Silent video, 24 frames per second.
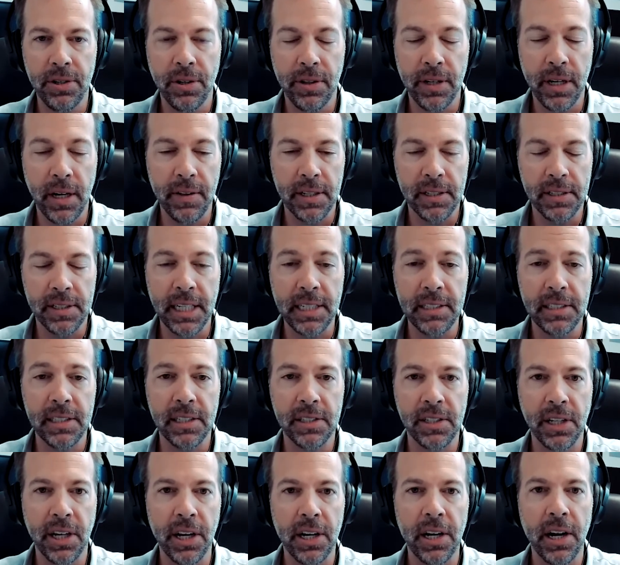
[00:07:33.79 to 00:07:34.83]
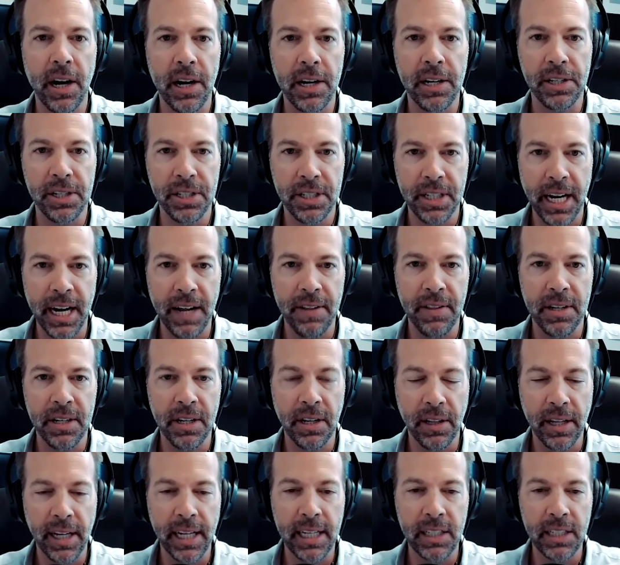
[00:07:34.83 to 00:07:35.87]
there that's seasoned is going to understand the
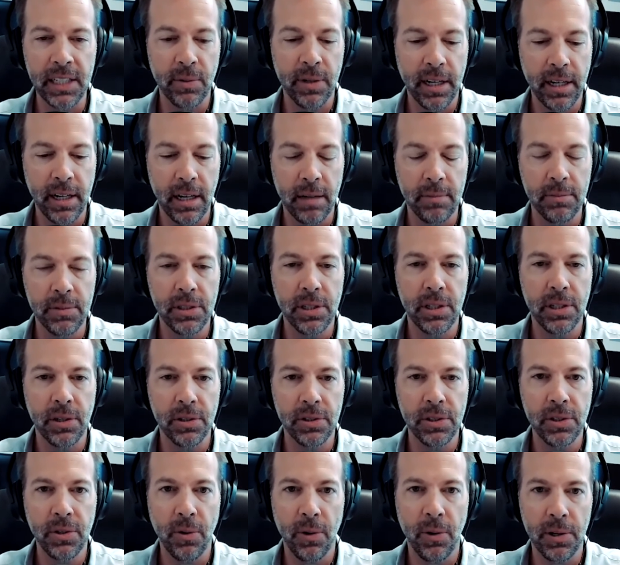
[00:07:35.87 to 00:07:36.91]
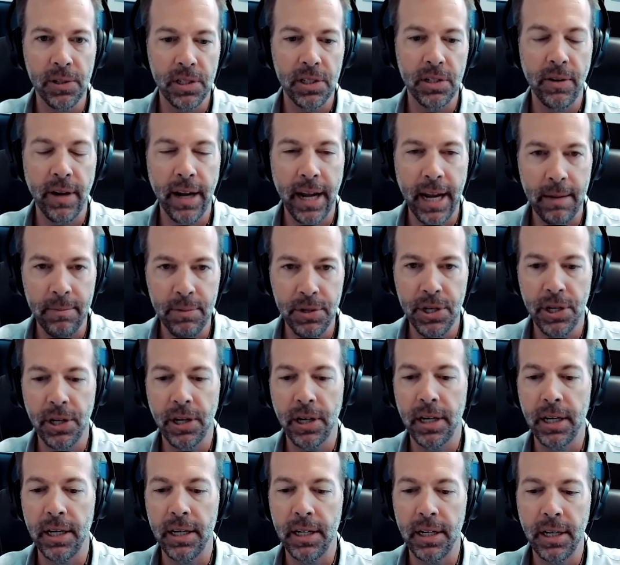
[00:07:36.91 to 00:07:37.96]
delays when it comes to those courts in New Hampshire
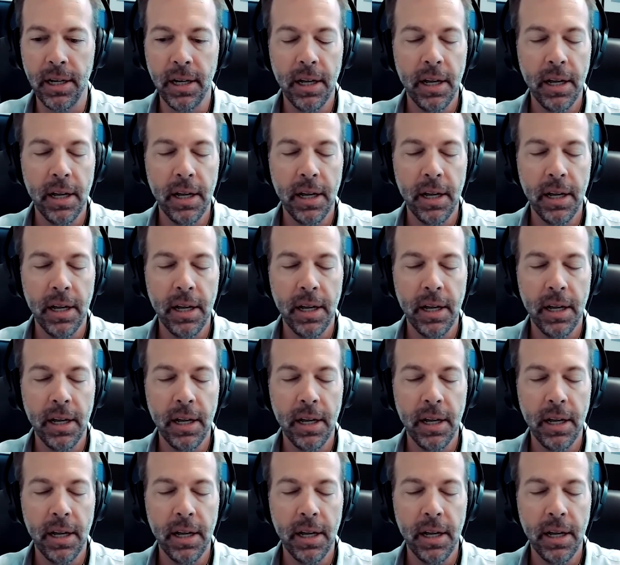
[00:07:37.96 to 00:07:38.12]
and